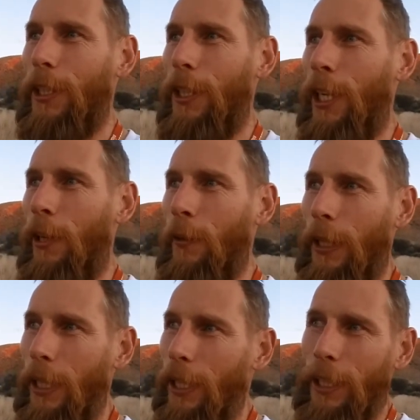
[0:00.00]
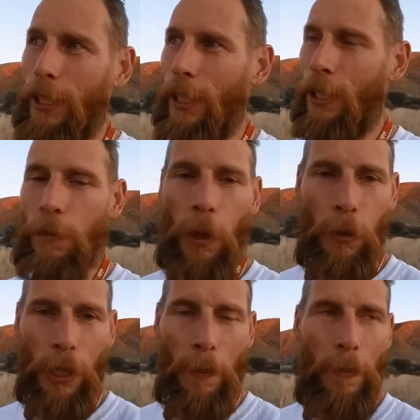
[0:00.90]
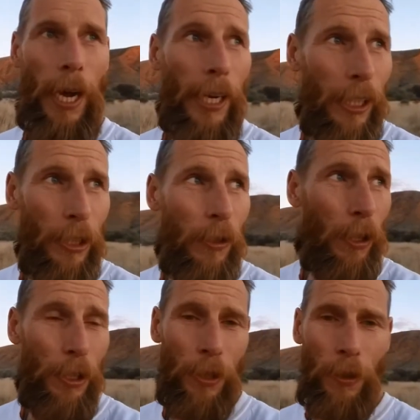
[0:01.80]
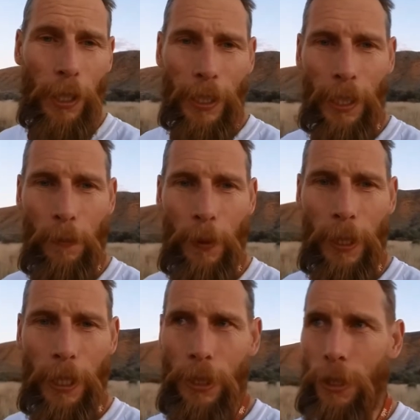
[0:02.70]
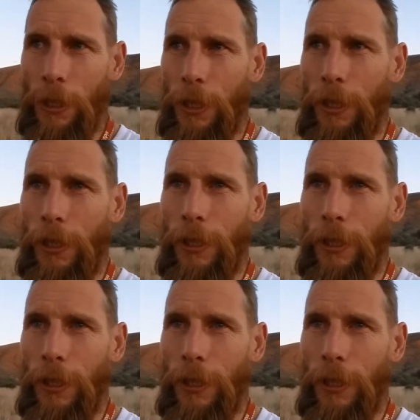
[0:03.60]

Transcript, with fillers: you know, it, it, the smiles come back and it's like tonight camping. It's just